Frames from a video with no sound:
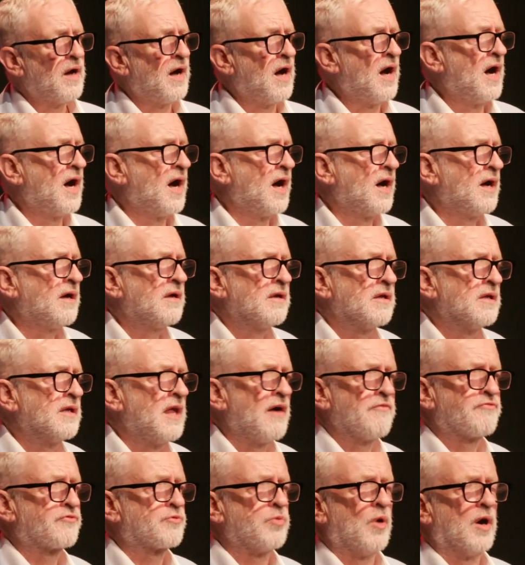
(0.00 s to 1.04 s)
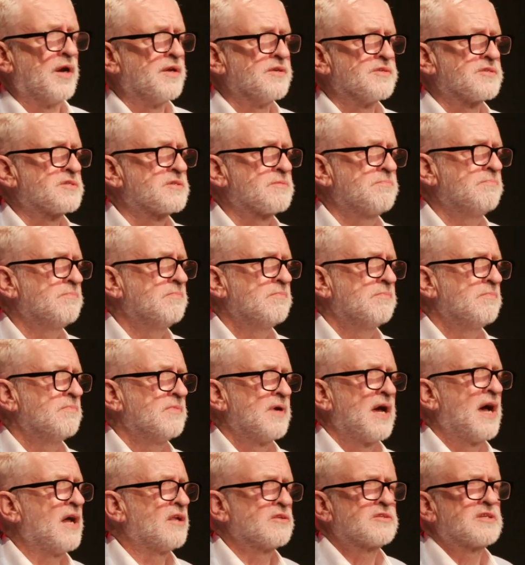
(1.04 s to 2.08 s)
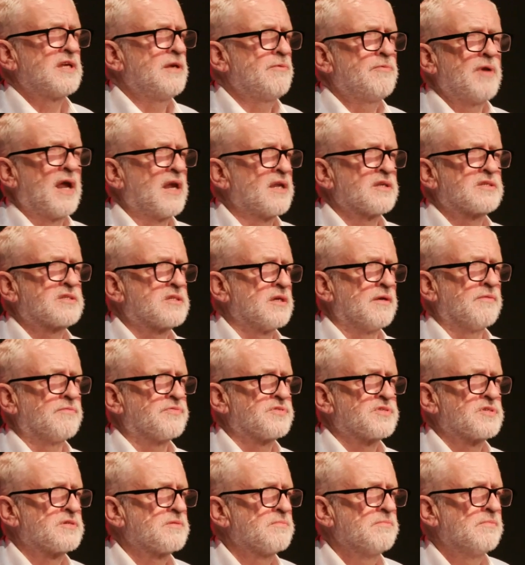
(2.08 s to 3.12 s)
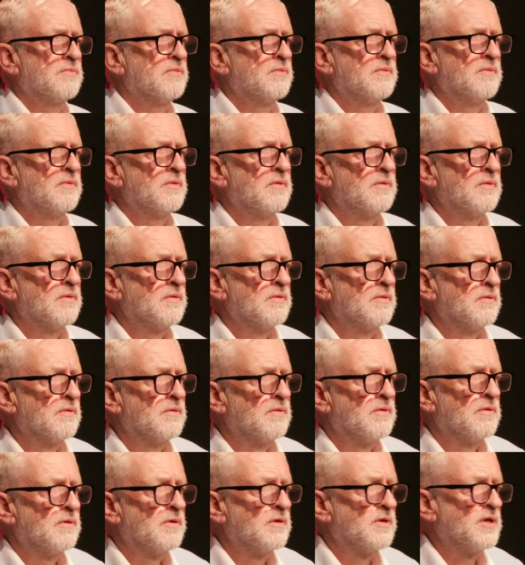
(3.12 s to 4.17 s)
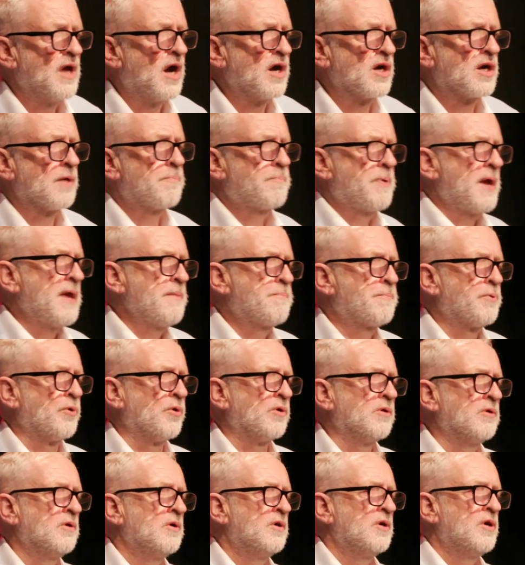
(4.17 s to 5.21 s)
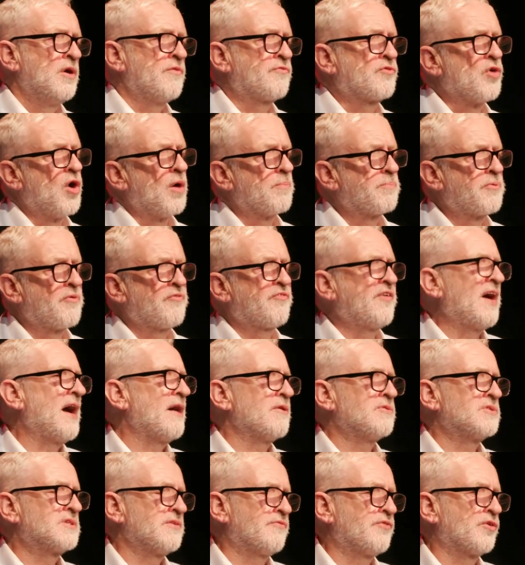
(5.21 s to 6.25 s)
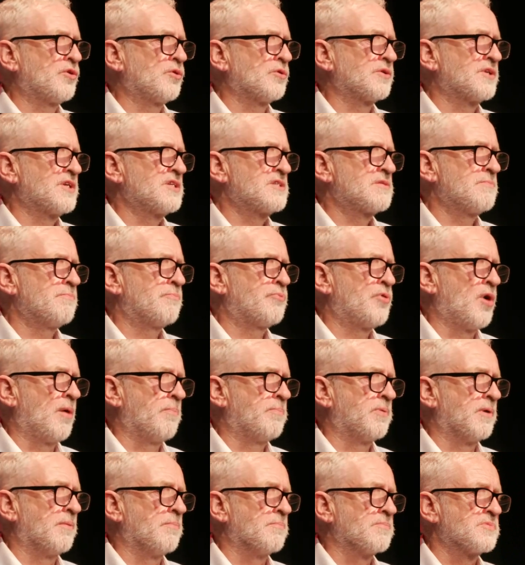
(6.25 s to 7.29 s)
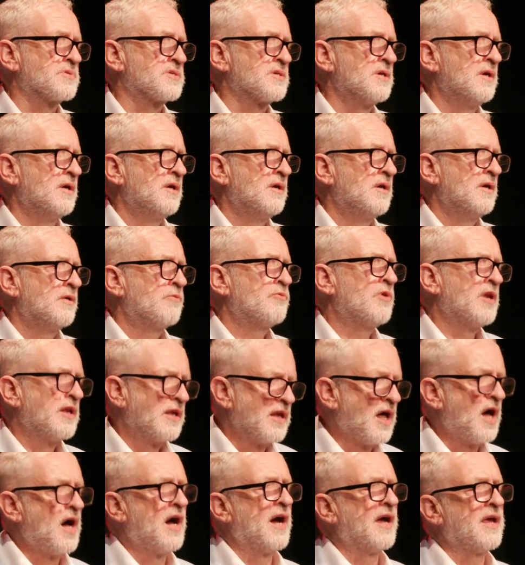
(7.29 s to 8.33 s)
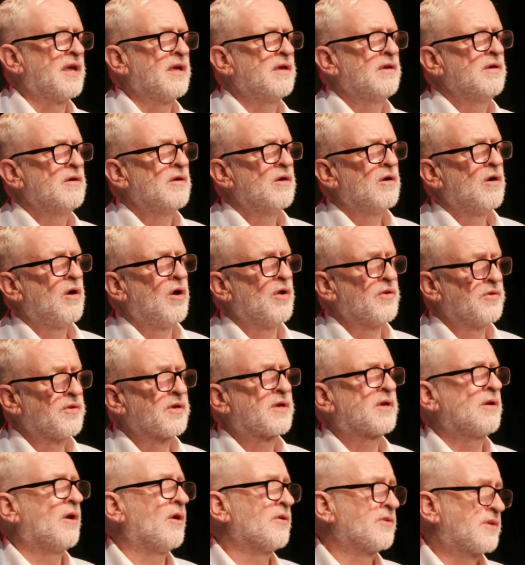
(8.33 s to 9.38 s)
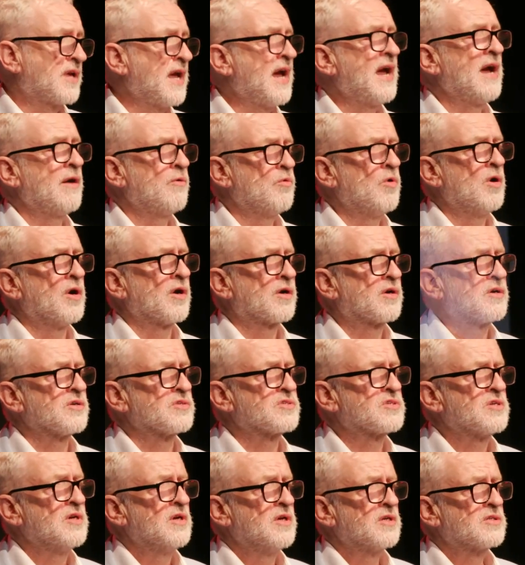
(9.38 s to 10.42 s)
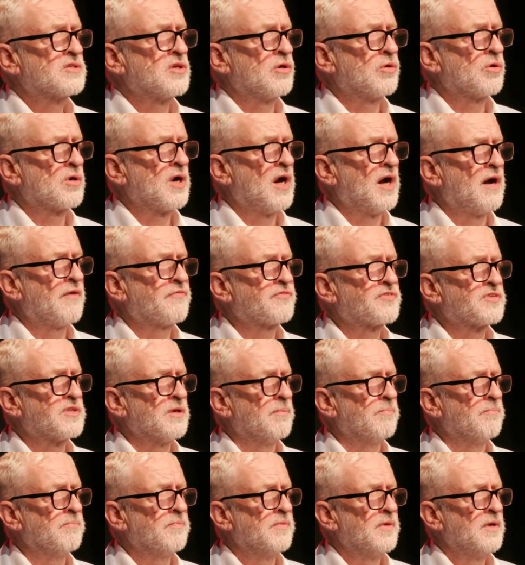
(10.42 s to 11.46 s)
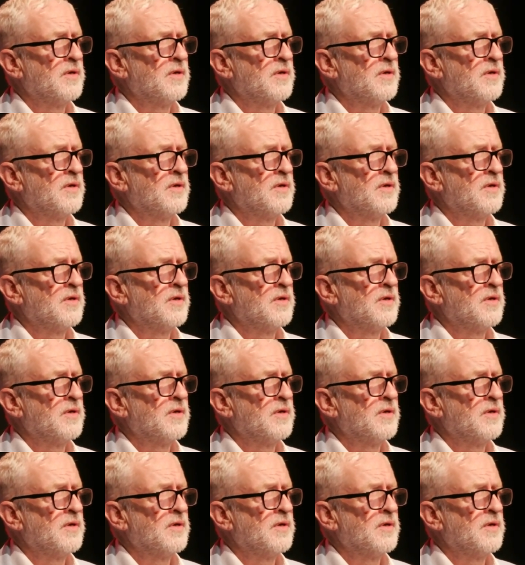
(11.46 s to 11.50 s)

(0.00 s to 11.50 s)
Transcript: Our loved ones, elderly relatives, younger people who've got profound difficulties and problems rely on, the, on care workers to look after them.